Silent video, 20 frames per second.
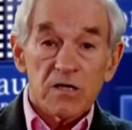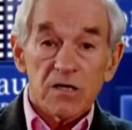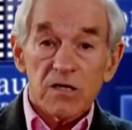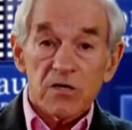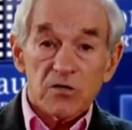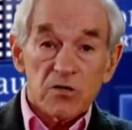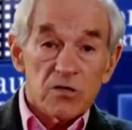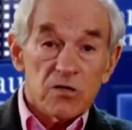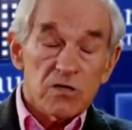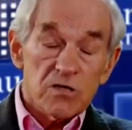
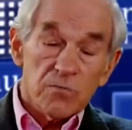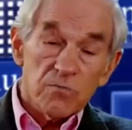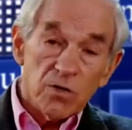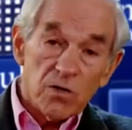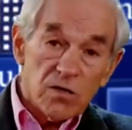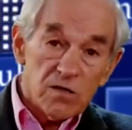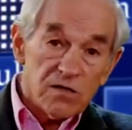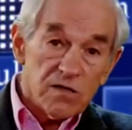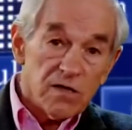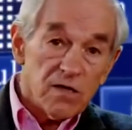conditions. The
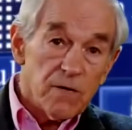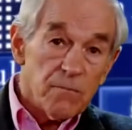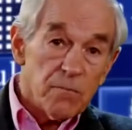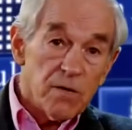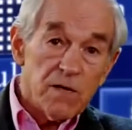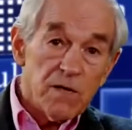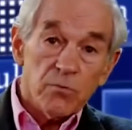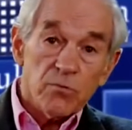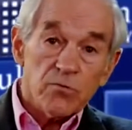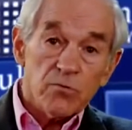military
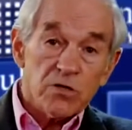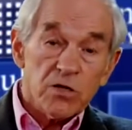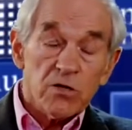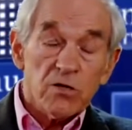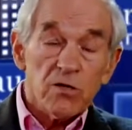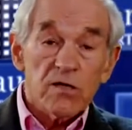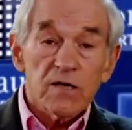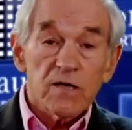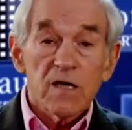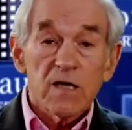people
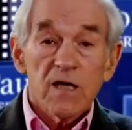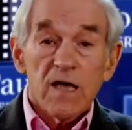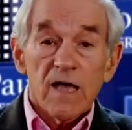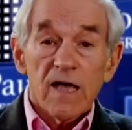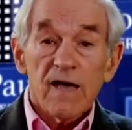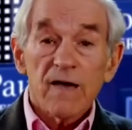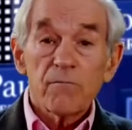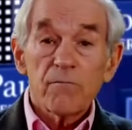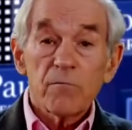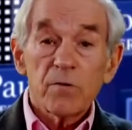certainly
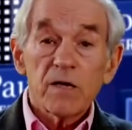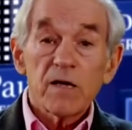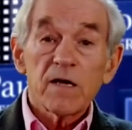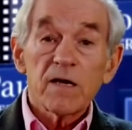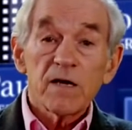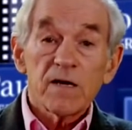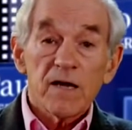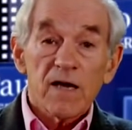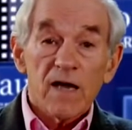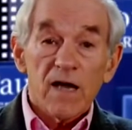have
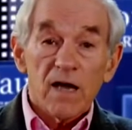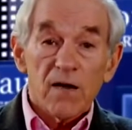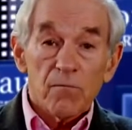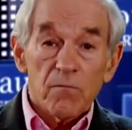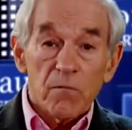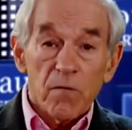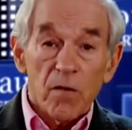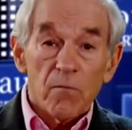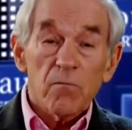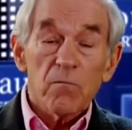been
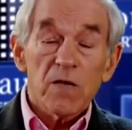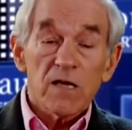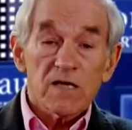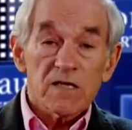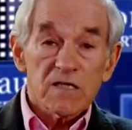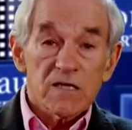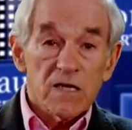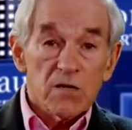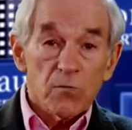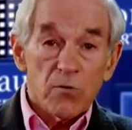
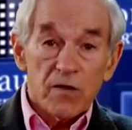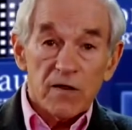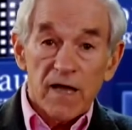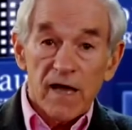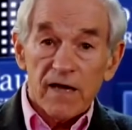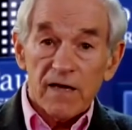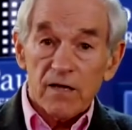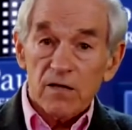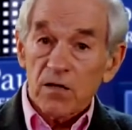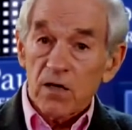mixed in with
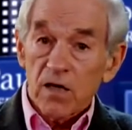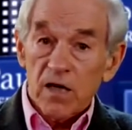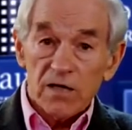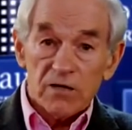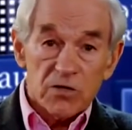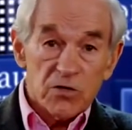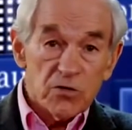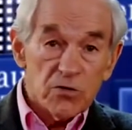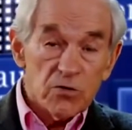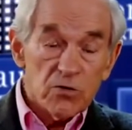that a
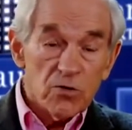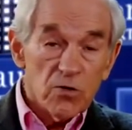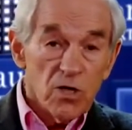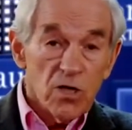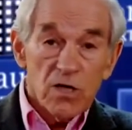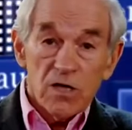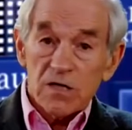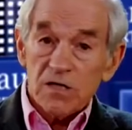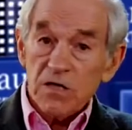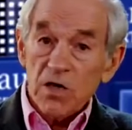lot, too.
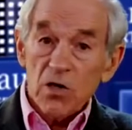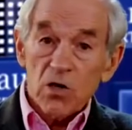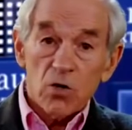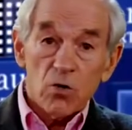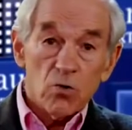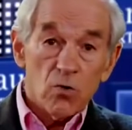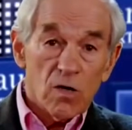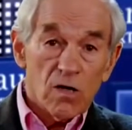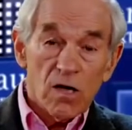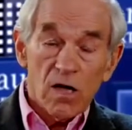
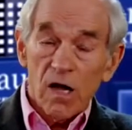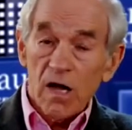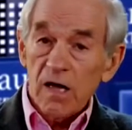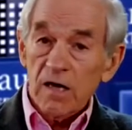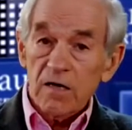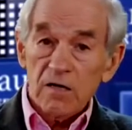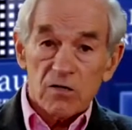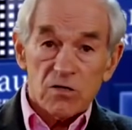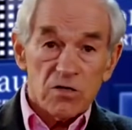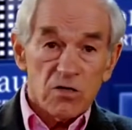So,
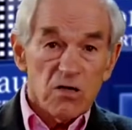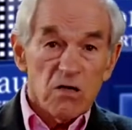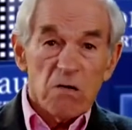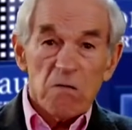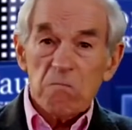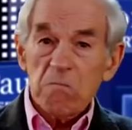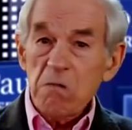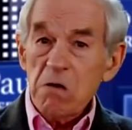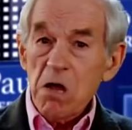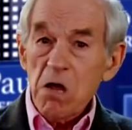and there's
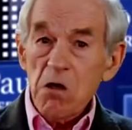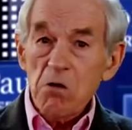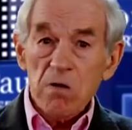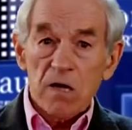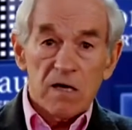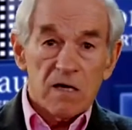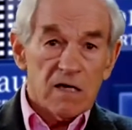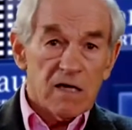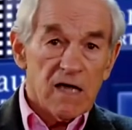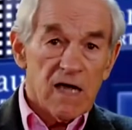no
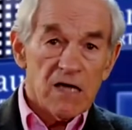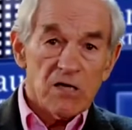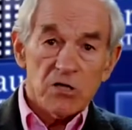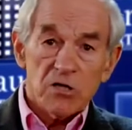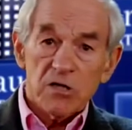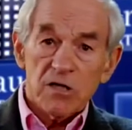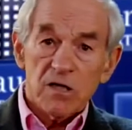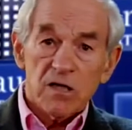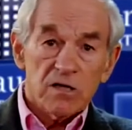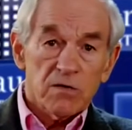
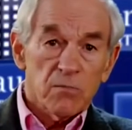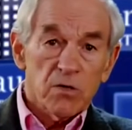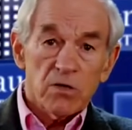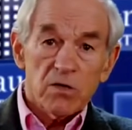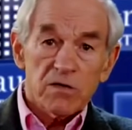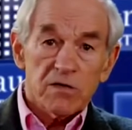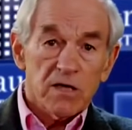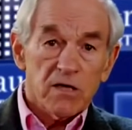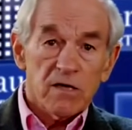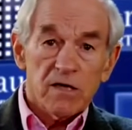indication that the
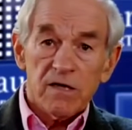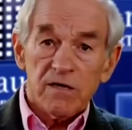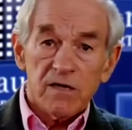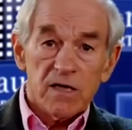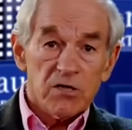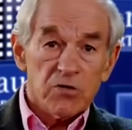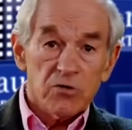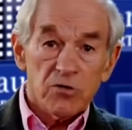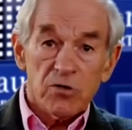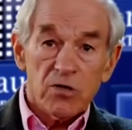
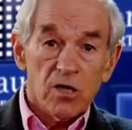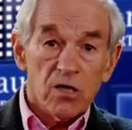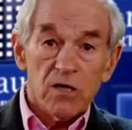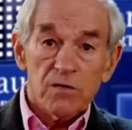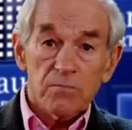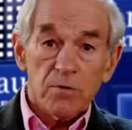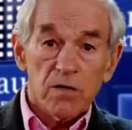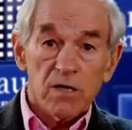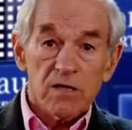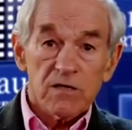military-industrial
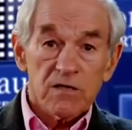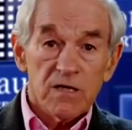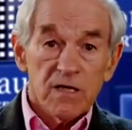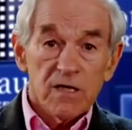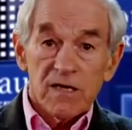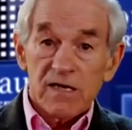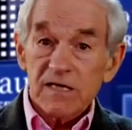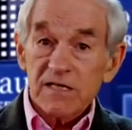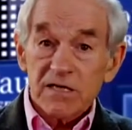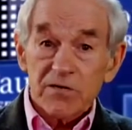complex
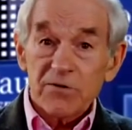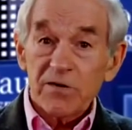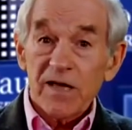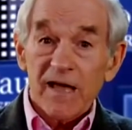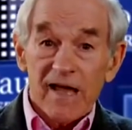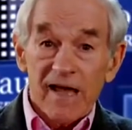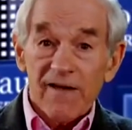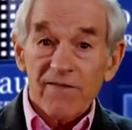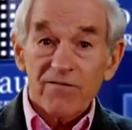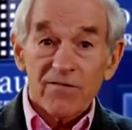is going to
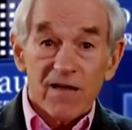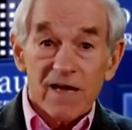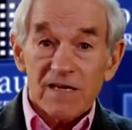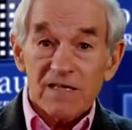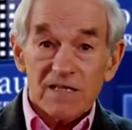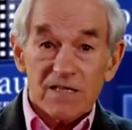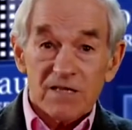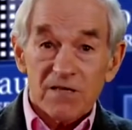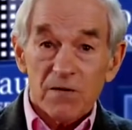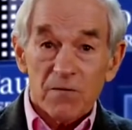have less
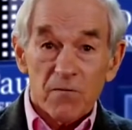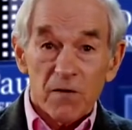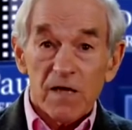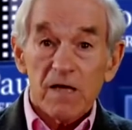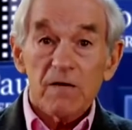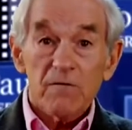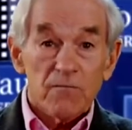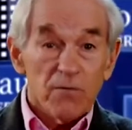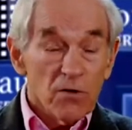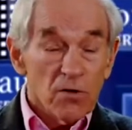
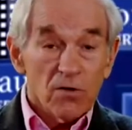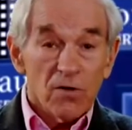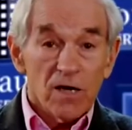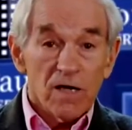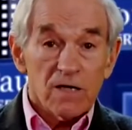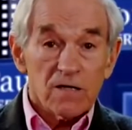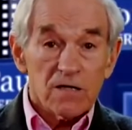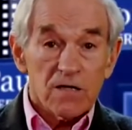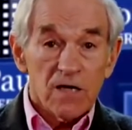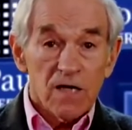
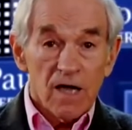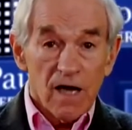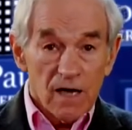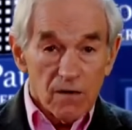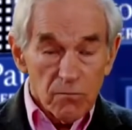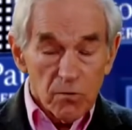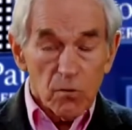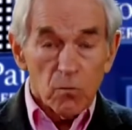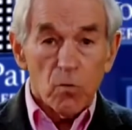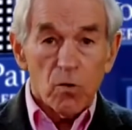influence.
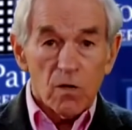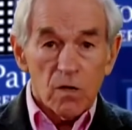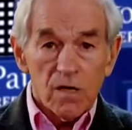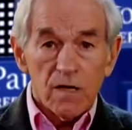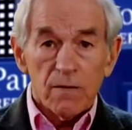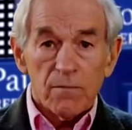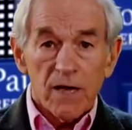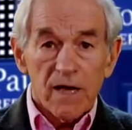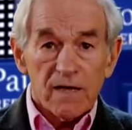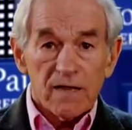I'm
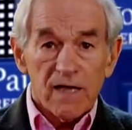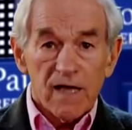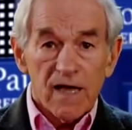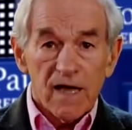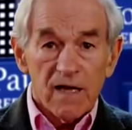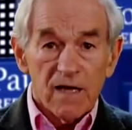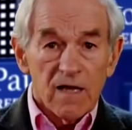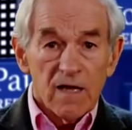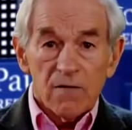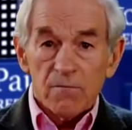worried about
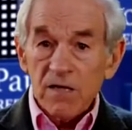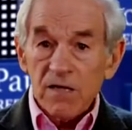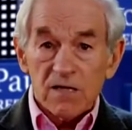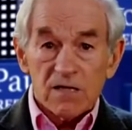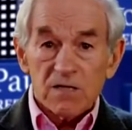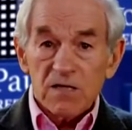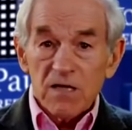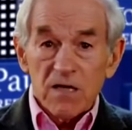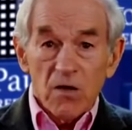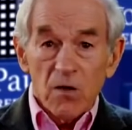that,
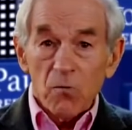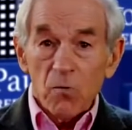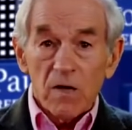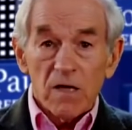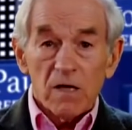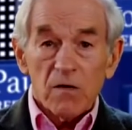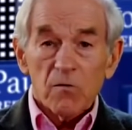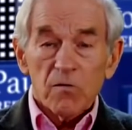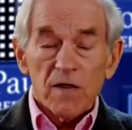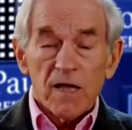because
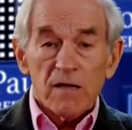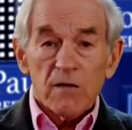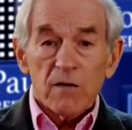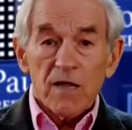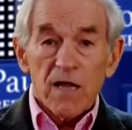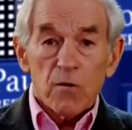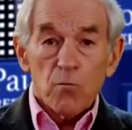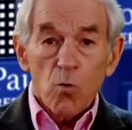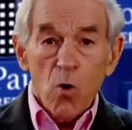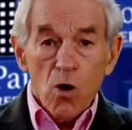
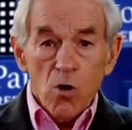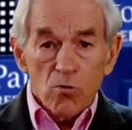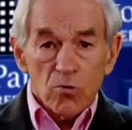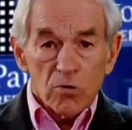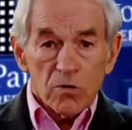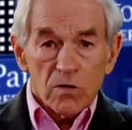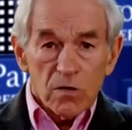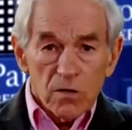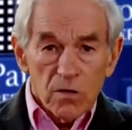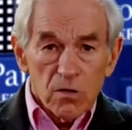they won't
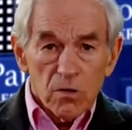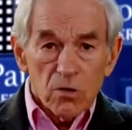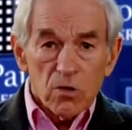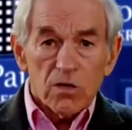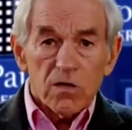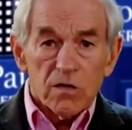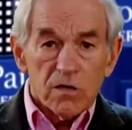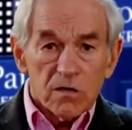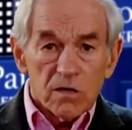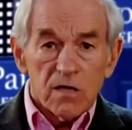
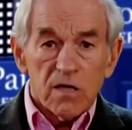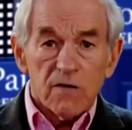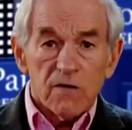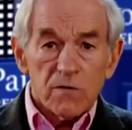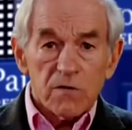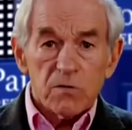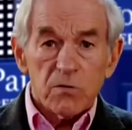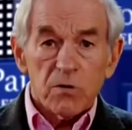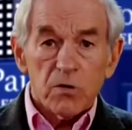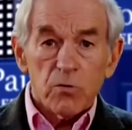look at the
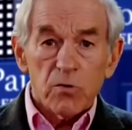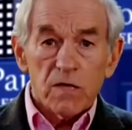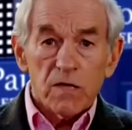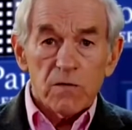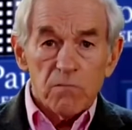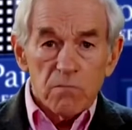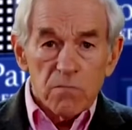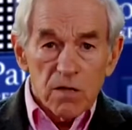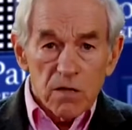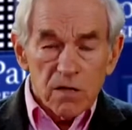difference
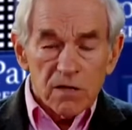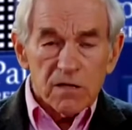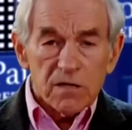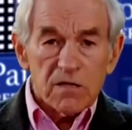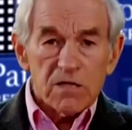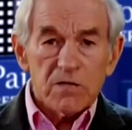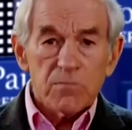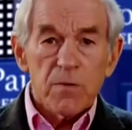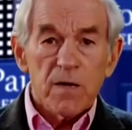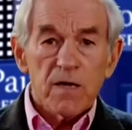between
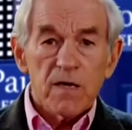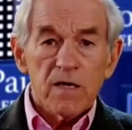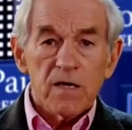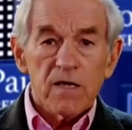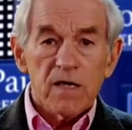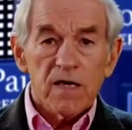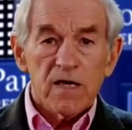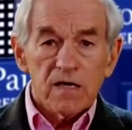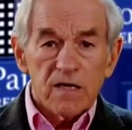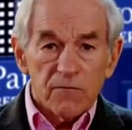military
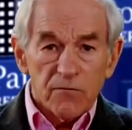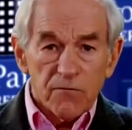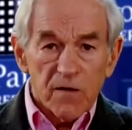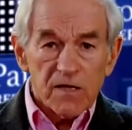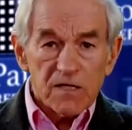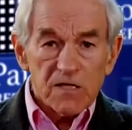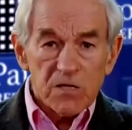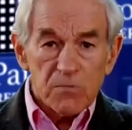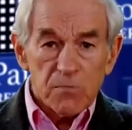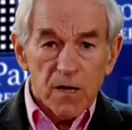spending and
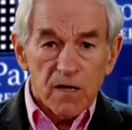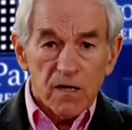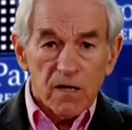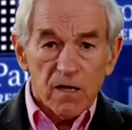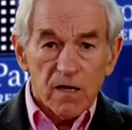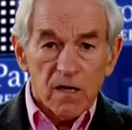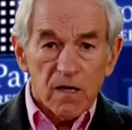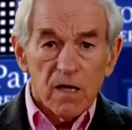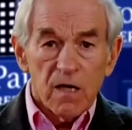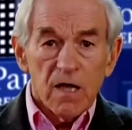defense
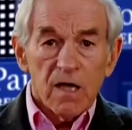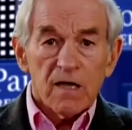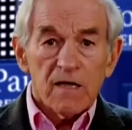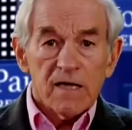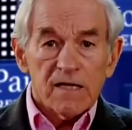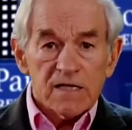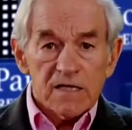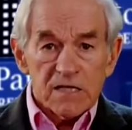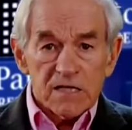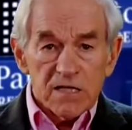spending.
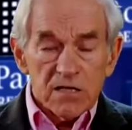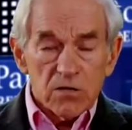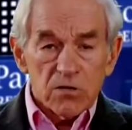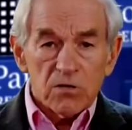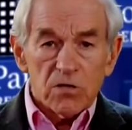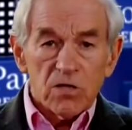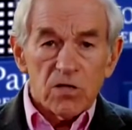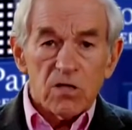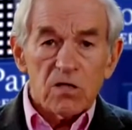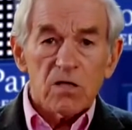They still
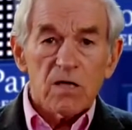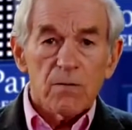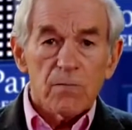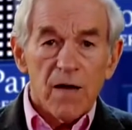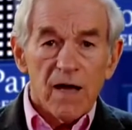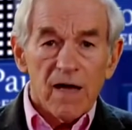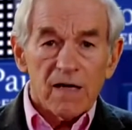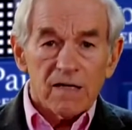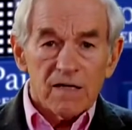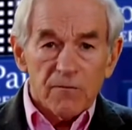talk
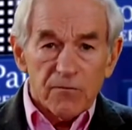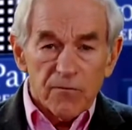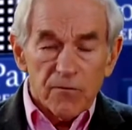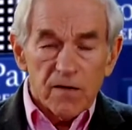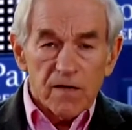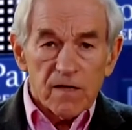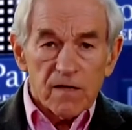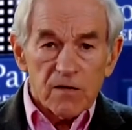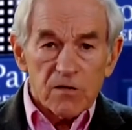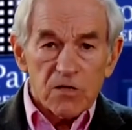about
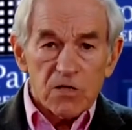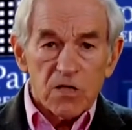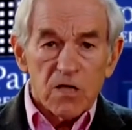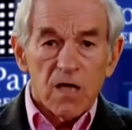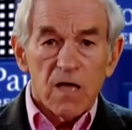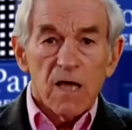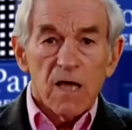defense